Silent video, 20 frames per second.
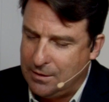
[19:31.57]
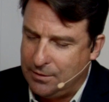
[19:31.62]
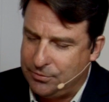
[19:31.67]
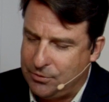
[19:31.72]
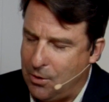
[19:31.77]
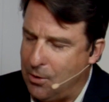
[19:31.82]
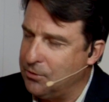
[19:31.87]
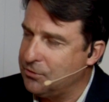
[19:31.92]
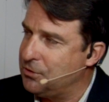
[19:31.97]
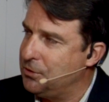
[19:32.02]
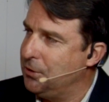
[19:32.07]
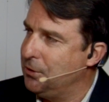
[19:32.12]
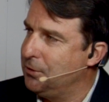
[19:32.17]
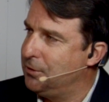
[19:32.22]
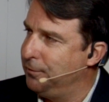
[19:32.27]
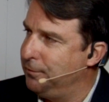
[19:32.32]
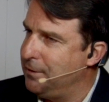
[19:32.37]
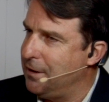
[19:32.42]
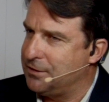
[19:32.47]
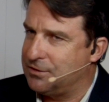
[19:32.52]
those new
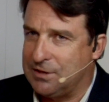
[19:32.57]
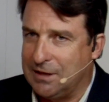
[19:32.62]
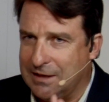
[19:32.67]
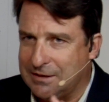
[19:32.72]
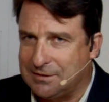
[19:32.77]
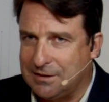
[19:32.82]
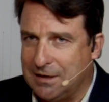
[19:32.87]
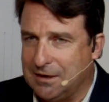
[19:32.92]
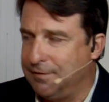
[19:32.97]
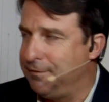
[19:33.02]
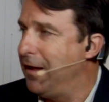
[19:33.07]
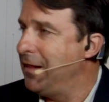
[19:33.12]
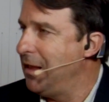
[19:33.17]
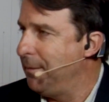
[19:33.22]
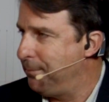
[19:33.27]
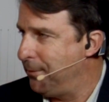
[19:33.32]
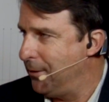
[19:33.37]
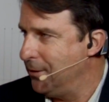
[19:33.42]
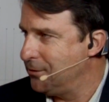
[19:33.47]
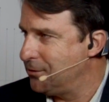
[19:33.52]
de citizen
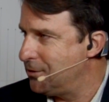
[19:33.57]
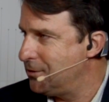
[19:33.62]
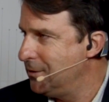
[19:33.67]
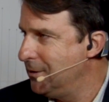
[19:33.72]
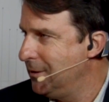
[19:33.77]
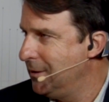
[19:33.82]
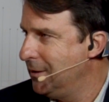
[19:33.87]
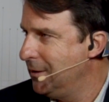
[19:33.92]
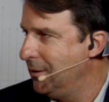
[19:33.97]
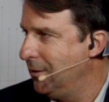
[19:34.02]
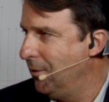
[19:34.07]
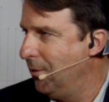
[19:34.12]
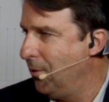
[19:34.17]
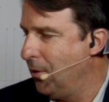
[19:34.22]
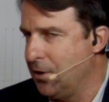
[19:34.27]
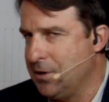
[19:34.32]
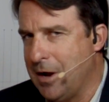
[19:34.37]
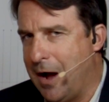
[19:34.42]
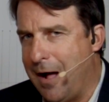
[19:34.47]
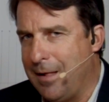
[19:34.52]
developers or
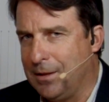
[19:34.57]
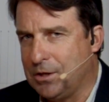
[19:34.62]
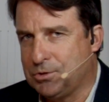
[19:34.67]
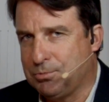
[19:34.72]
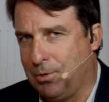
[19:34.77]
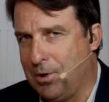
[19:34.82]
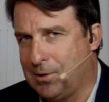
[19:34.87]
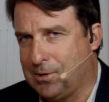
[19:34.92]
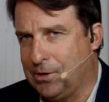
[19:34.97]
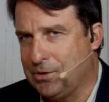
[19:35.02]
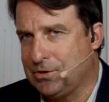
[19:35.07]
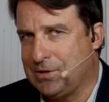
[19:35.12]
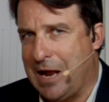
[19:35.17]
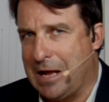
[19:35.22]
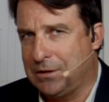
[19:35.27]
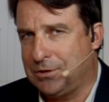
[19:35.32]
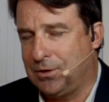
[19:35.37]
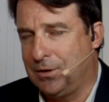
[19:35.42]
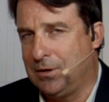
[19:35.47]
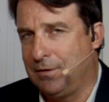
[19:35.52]
knowledge workers now
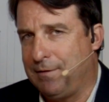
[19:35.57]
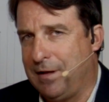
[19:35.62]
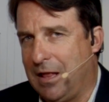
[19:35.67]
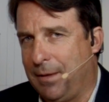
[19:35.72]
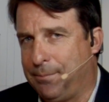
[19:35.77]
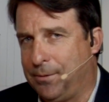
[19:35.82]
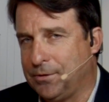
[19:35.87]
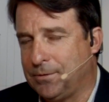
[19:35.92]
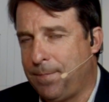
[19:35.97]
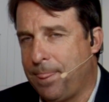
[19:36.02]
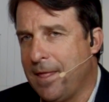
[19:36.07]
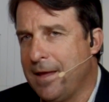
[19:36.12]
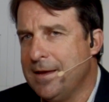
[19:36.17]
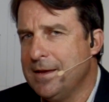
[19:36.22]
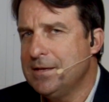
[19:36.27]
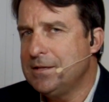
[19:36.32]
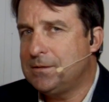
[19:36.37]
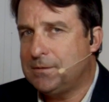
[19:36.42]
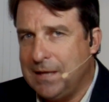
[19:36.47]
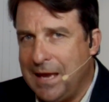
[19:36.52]
turn developers
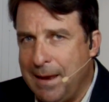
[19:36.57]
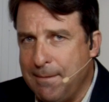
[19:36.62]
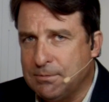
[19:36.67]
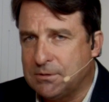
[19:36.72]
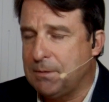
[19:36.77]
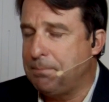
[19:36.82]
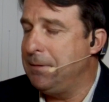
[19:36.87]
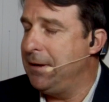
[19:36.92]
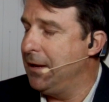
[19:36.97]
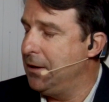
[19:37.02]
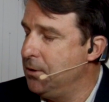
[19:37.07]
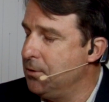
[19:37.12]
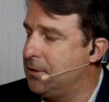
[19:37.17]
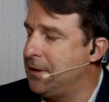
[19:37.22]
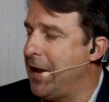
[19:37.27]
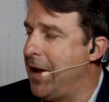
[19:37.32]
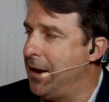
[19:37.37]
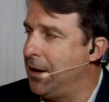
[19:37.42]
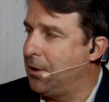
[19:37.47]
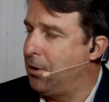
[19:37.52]
seems to be a new
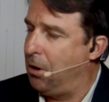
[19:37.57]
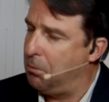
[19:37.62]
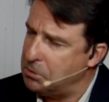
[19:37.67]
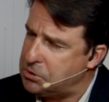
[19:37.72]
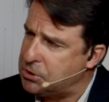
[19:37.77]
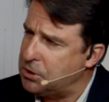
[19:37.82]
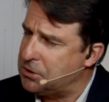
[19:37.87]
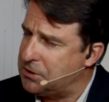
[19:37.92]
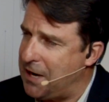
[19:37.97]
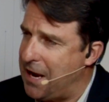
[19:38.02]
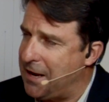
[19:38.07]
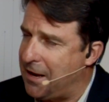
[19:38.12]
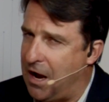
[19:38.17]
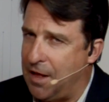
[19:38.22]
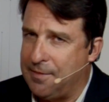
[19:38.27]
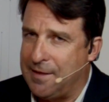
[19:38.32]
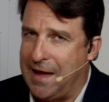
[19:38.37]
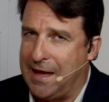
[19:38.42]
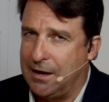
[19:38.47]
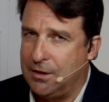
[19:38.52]
category. What's your take on
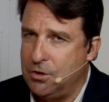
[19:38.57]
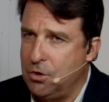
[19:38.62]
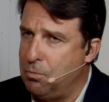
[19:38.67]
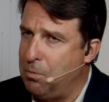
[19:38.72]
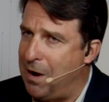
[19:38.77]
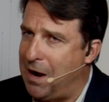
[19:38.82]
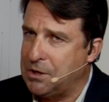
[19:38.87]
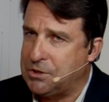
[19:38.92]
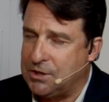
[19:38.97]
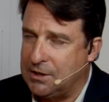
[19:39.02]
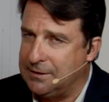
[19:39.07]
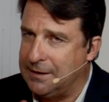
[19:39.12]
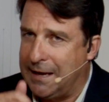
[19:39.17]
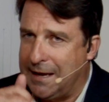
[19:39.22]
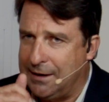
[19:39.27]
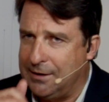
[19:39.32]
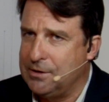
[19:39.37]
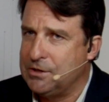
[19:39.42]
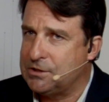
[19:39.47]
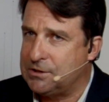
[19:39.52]
that? Are you watching
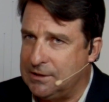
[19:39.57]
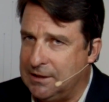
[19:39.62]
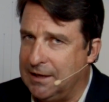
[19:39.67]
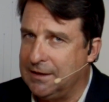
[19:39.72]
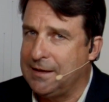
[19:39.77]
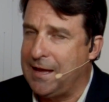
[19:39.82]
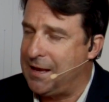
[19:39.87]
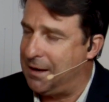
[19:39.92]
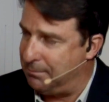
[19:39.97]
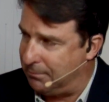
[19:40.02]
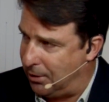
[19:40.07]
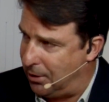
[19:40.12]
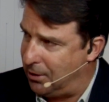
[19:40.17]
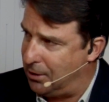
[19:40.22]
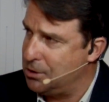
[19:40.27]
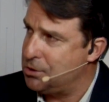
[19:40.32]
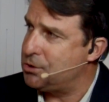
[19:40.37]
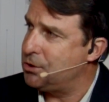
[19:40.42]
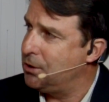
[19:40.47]
that? Are you seeing that emerge?